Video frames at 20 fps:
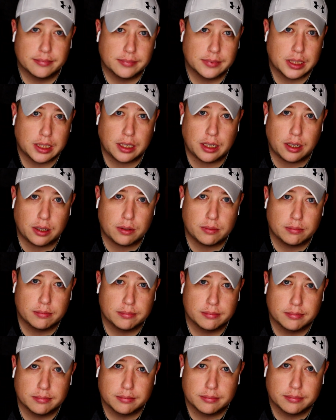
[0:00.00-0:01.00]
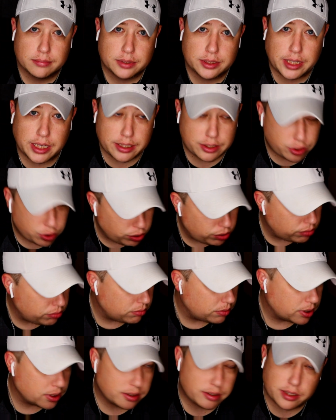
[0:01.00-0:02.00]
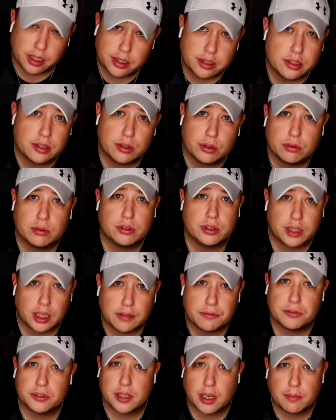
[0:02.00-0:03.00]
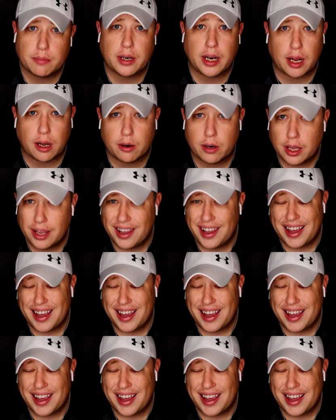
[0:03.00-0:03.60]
you know, stay tuned because tons of new stuff is coming out.